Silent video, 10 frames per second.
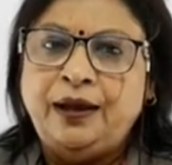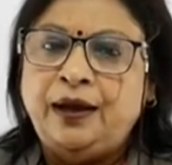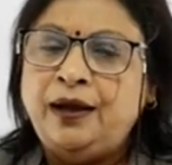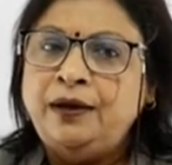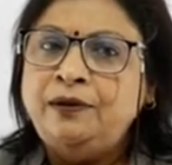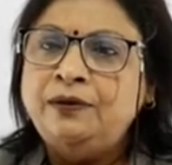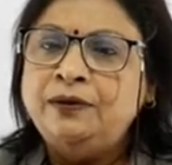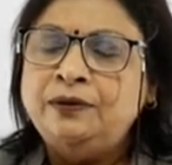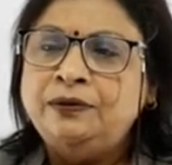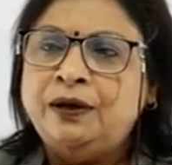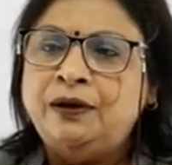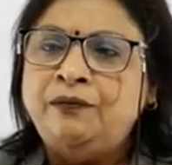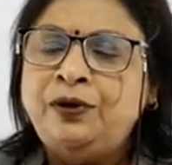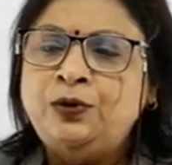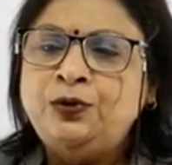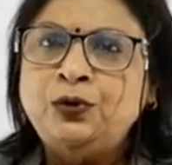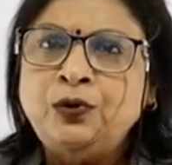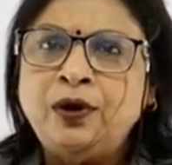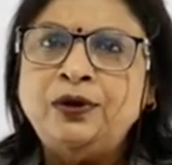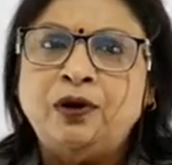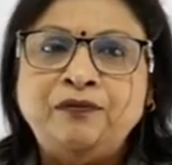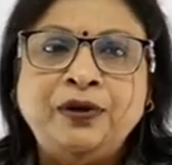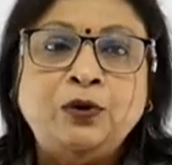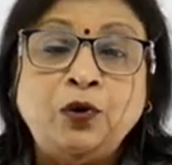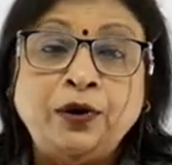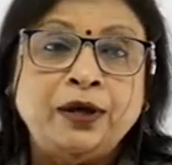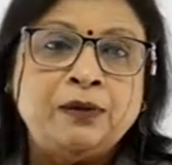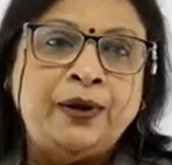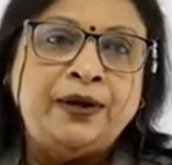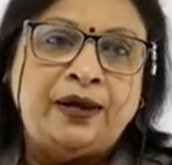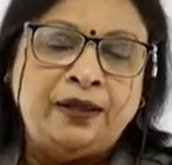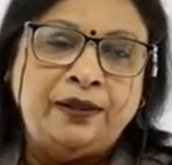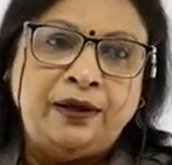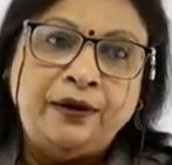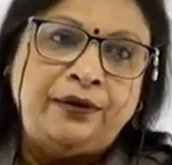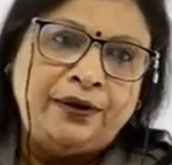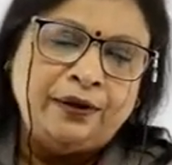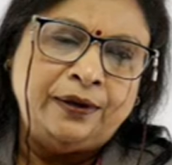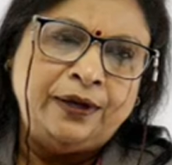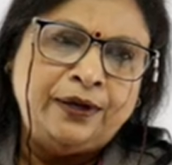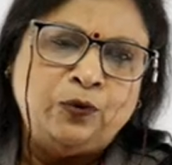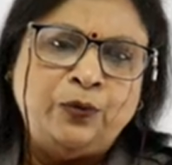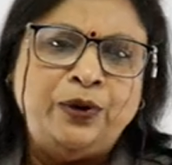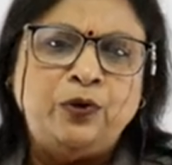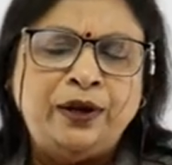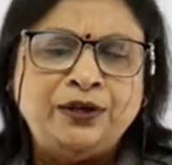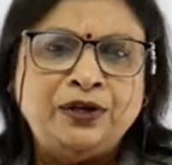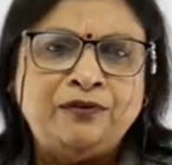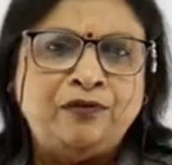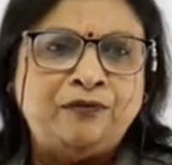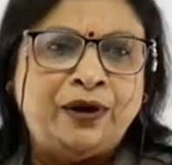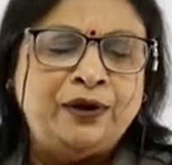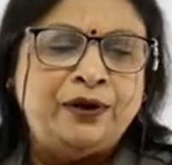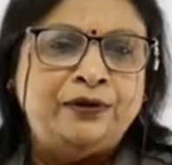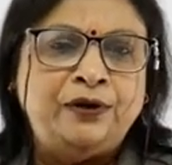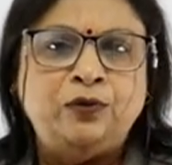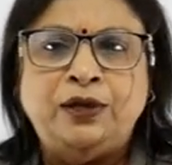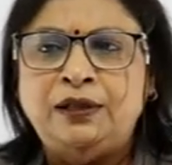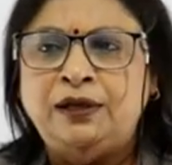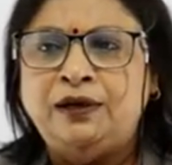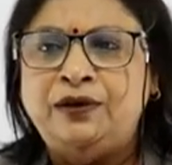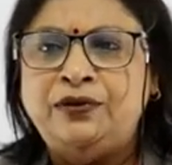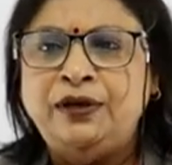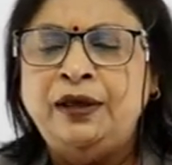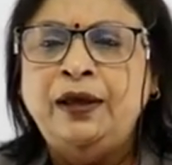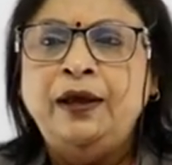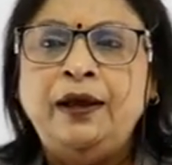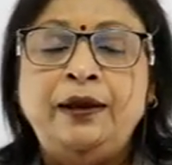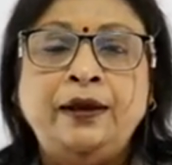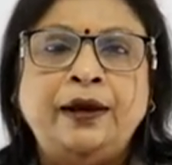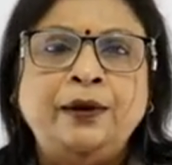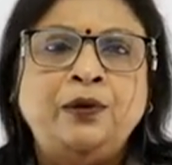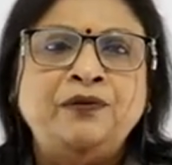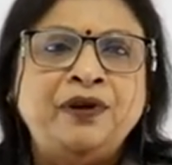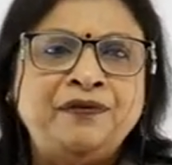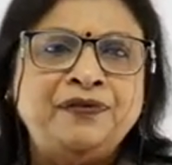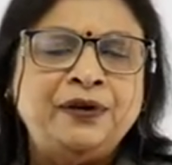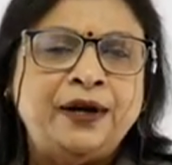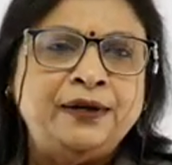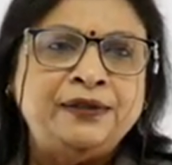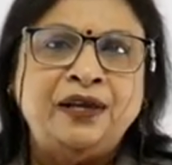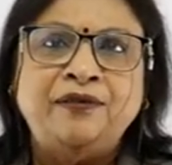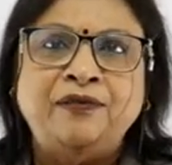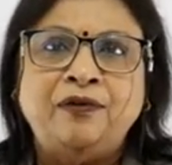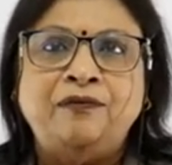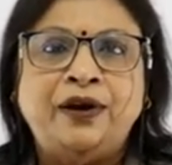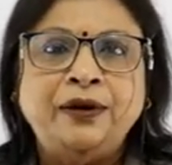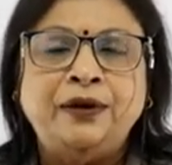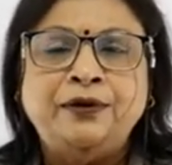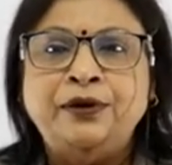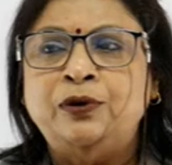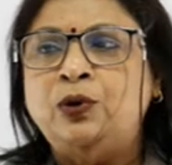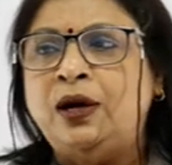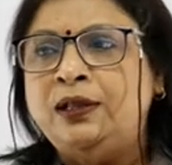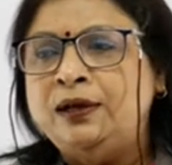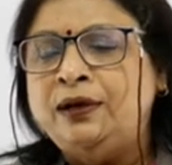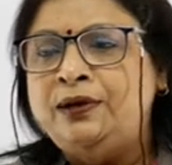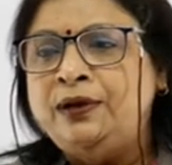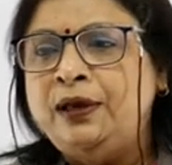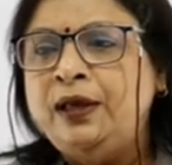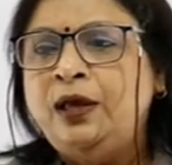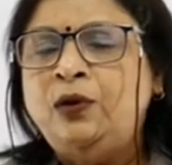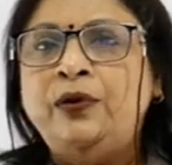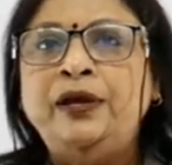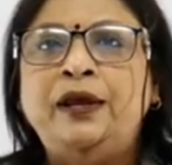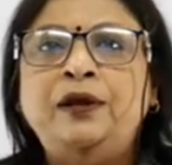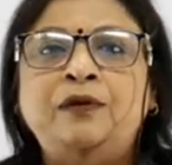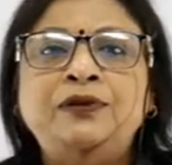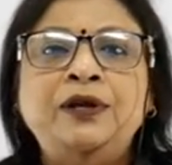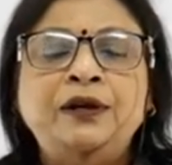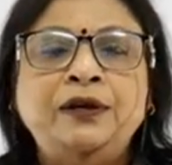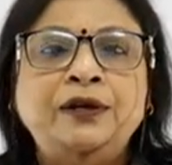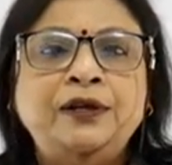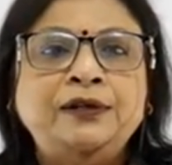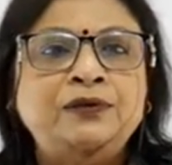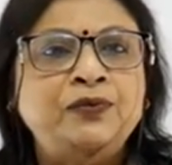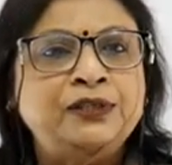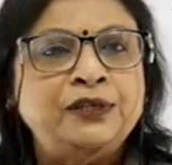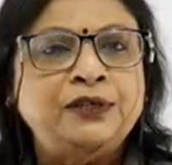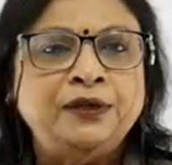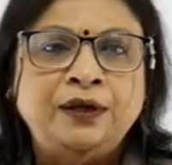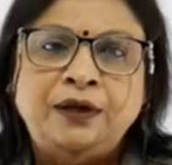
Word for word: and uh, we should not uh, we do not expect anything in return it could be donation from one country to the other country any kind of gift that is given from one country to the other country when any of the dignitaries visit